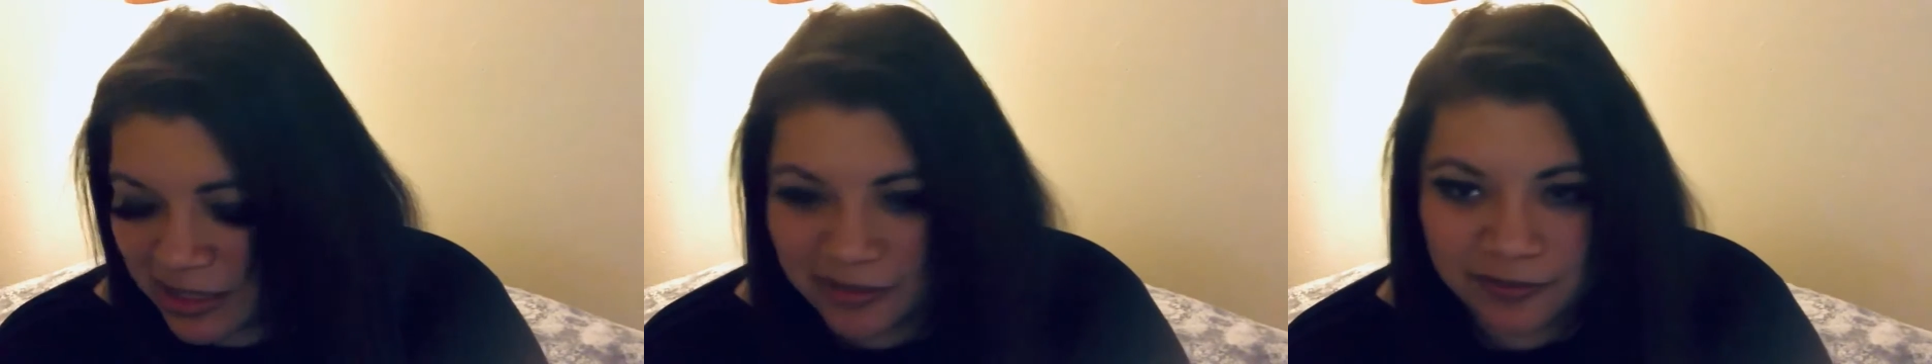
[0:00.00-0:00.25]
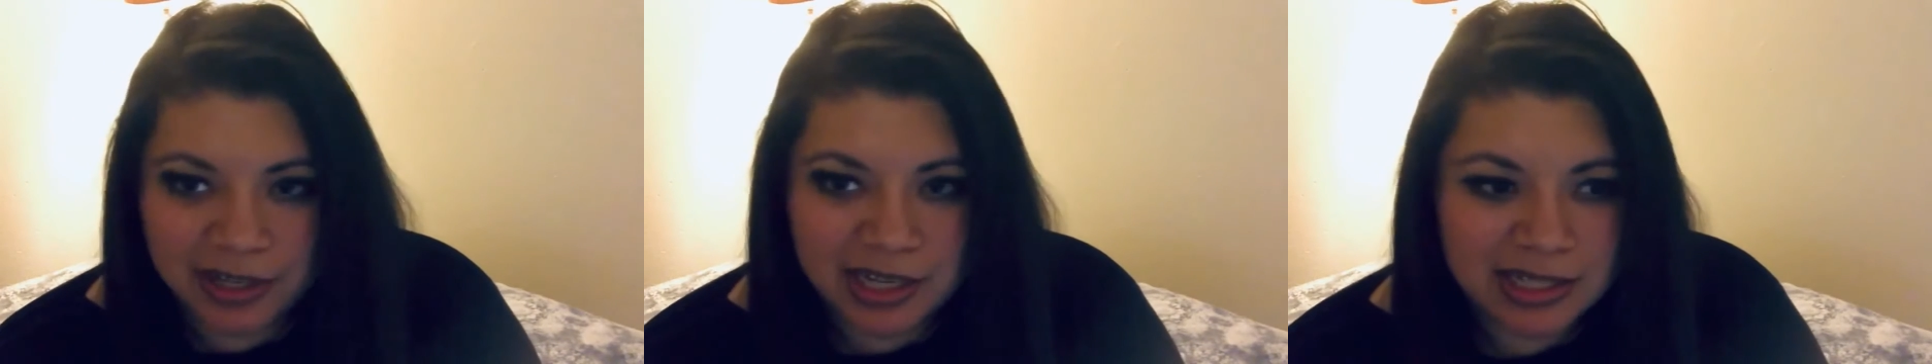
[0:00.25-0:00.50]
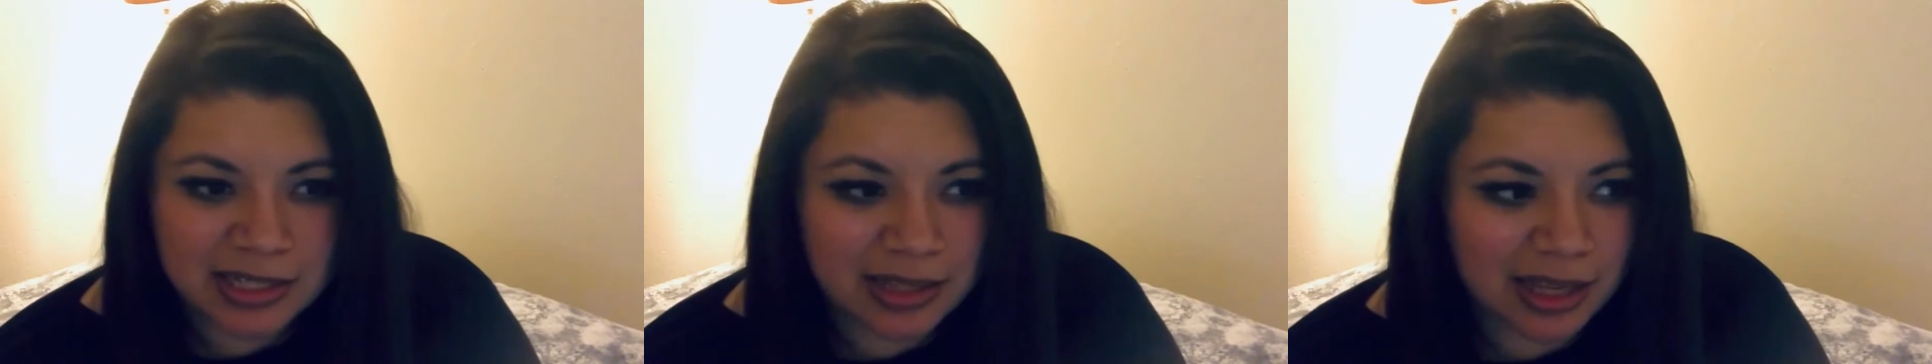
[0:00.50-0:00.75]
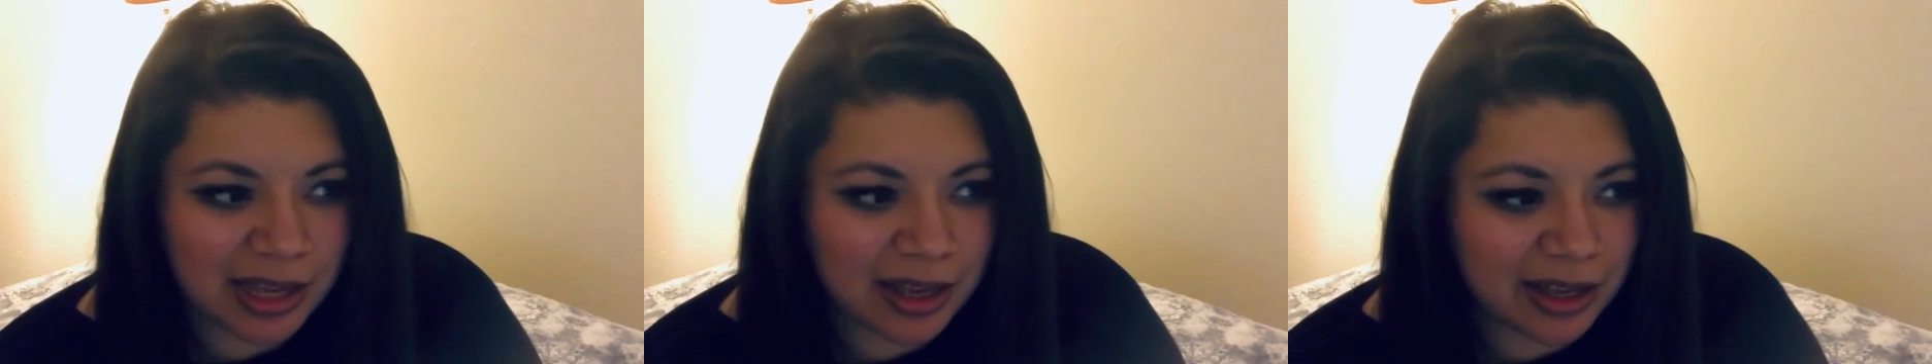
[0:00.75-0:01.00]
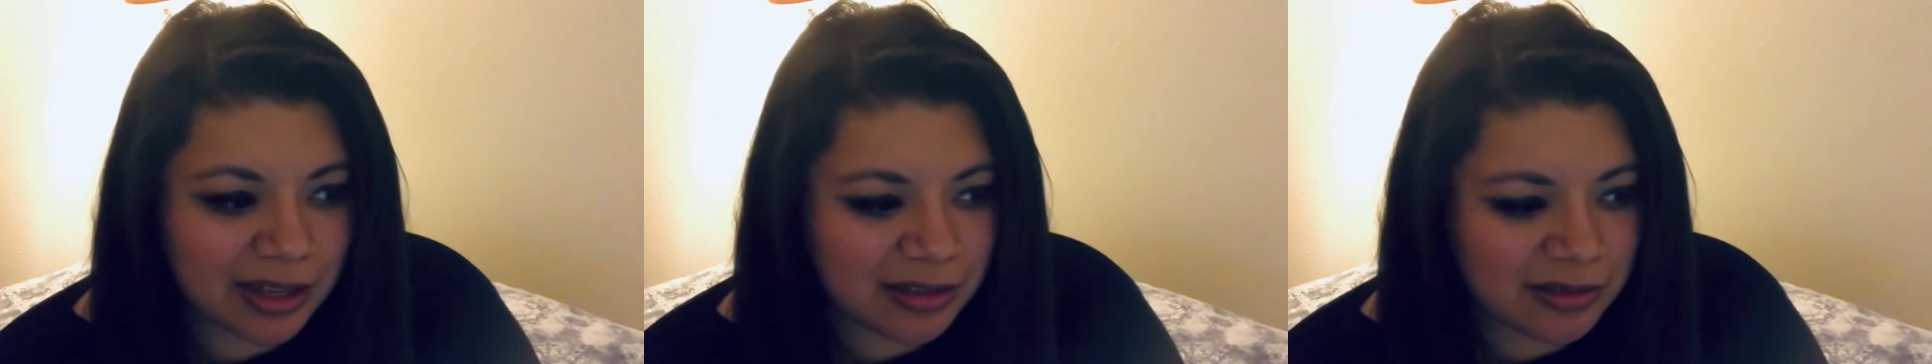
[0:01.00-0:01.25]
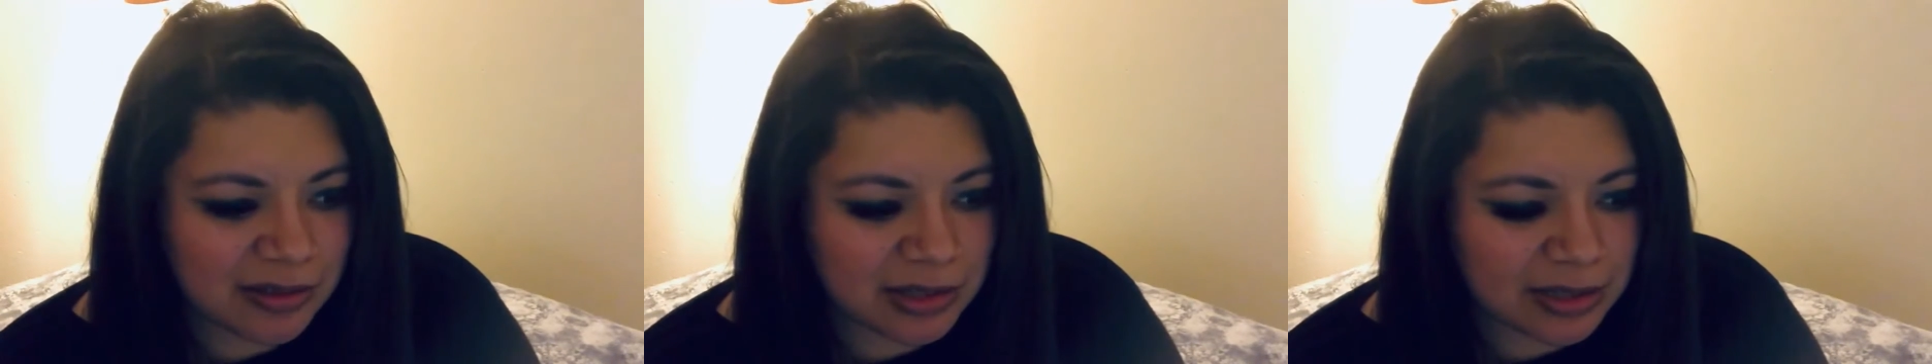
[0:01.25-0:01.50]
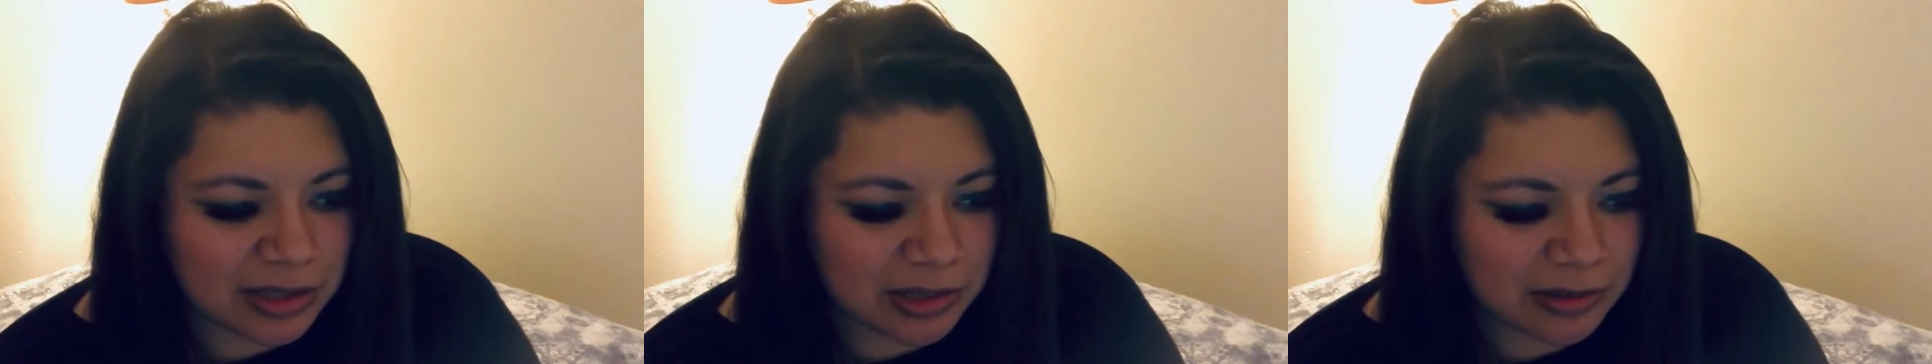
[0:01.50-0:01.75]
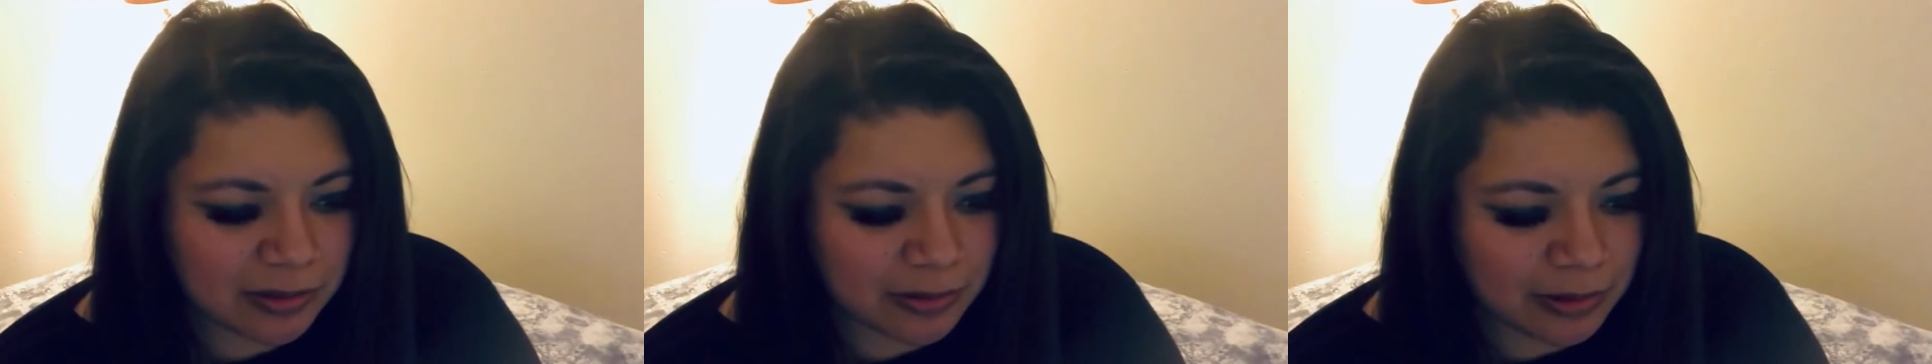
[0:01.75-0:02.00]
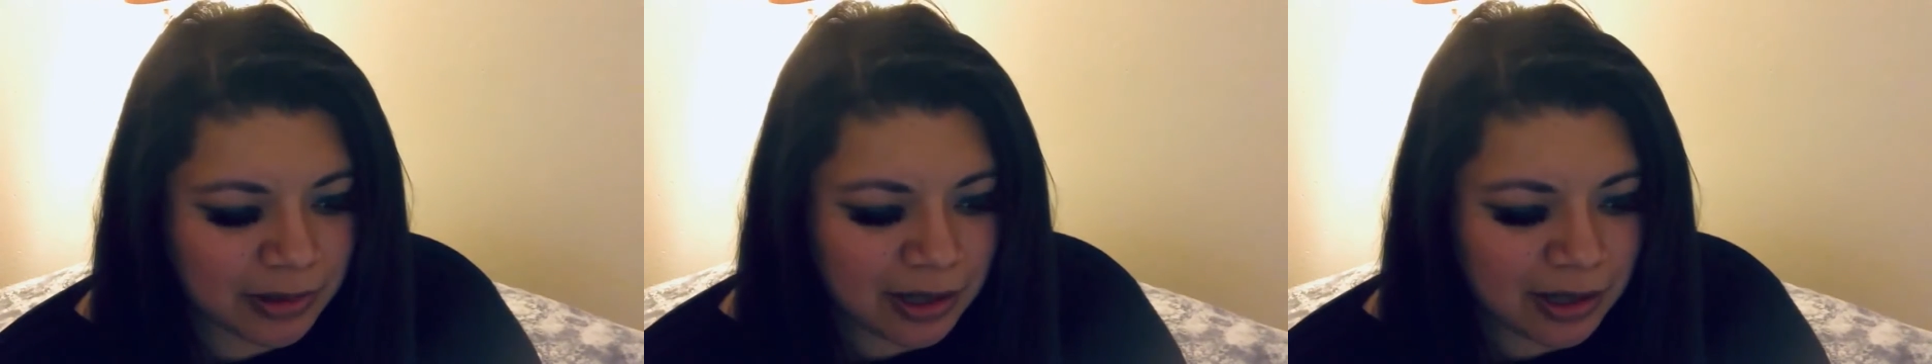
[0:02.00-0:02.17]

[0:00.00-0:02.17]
device that I use to